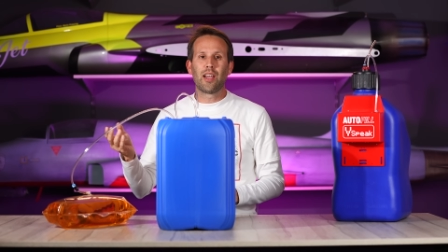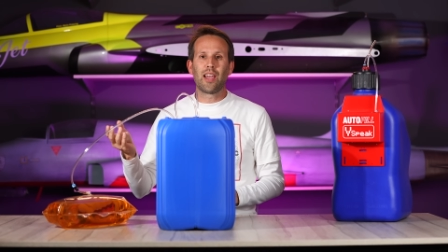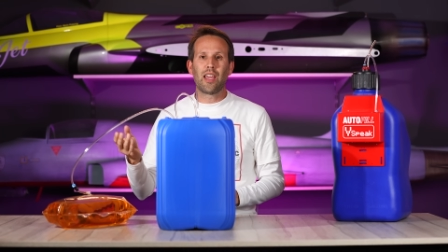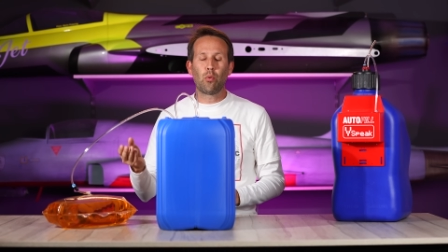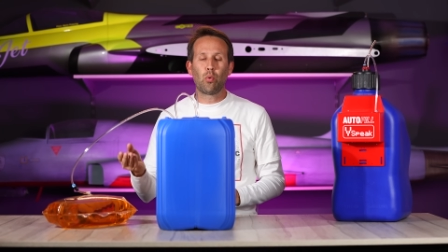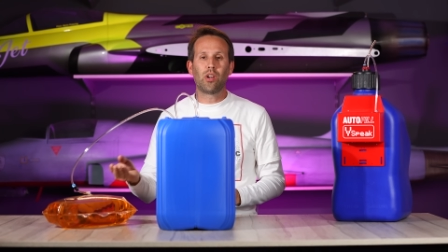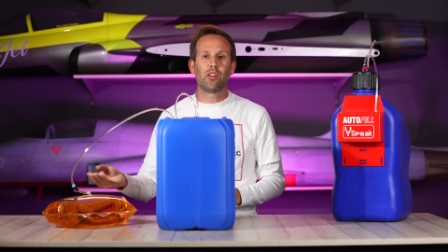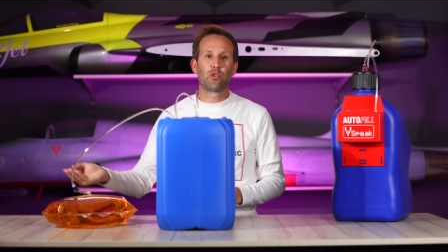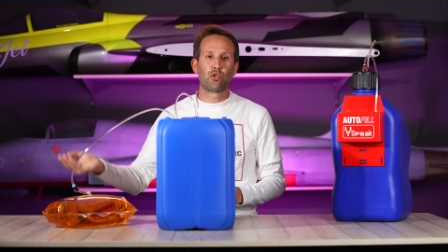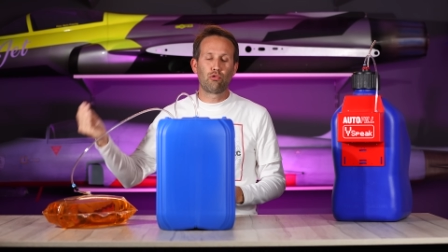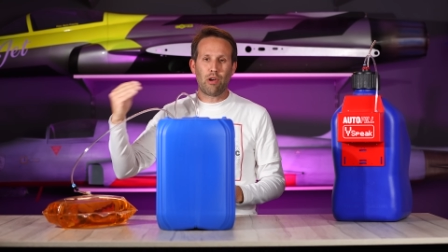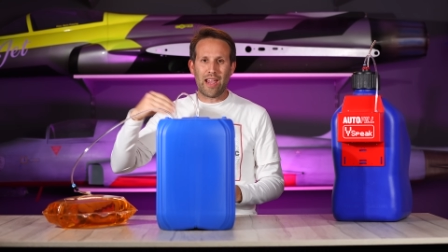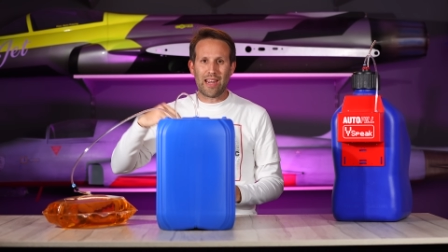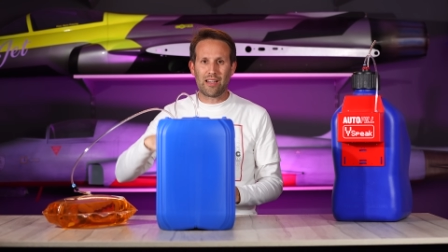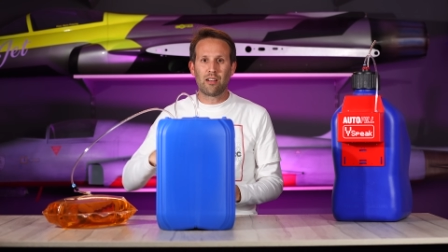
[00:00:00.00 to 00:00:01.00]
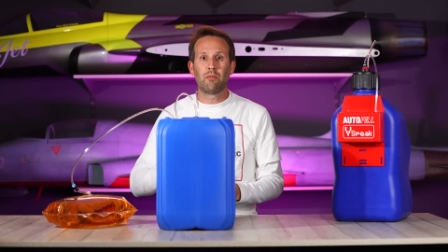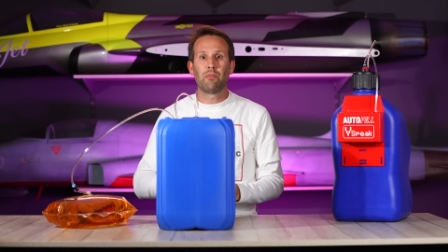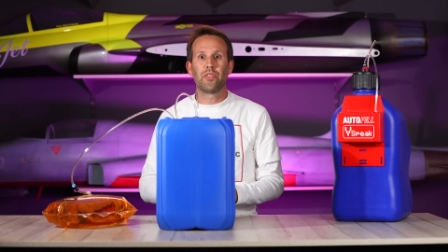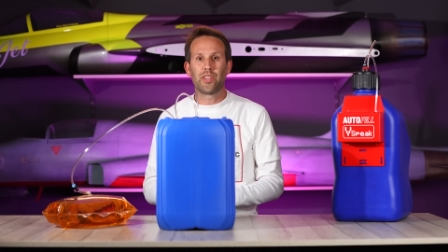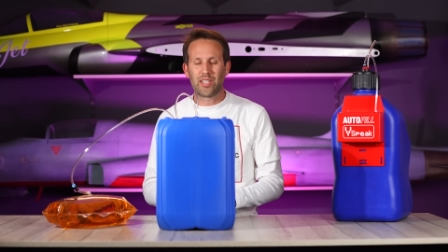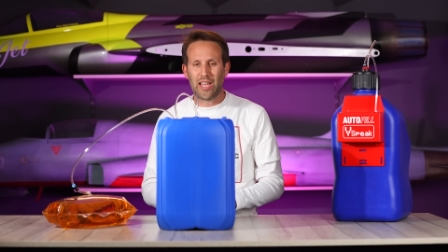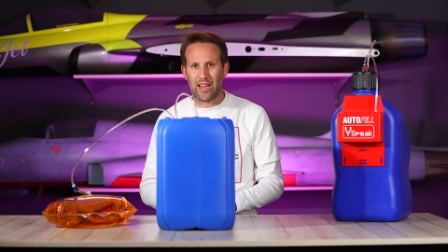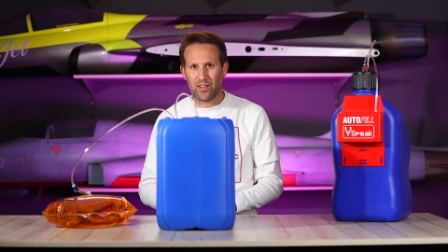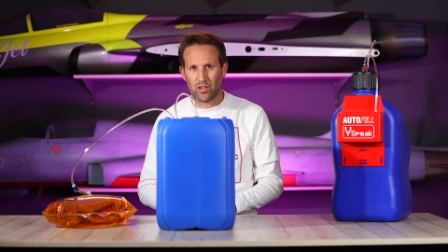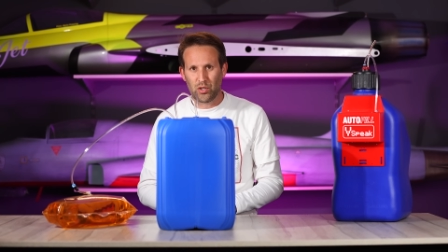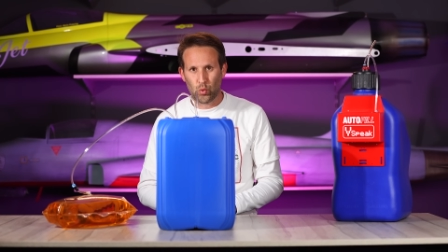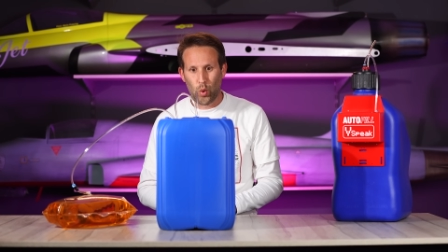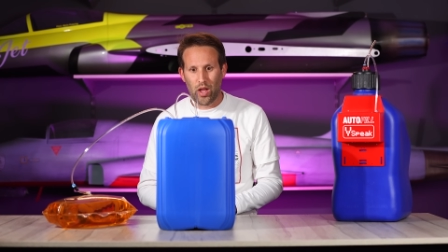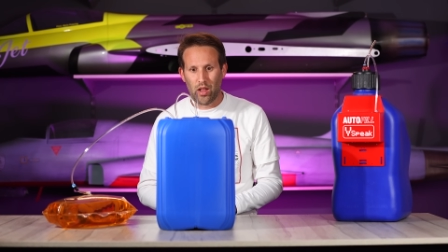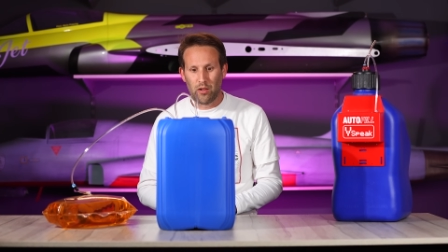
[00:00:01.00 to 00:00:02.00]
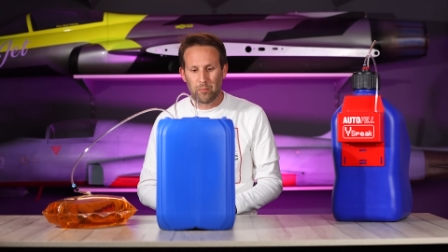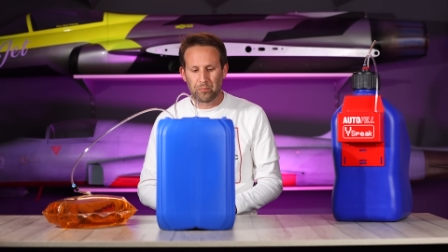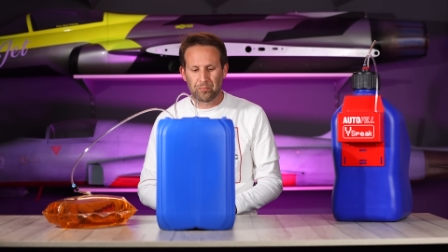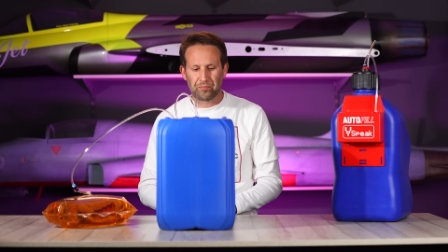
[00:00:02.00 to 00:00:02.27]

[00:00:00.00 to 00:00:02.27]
it will drain the tank as well.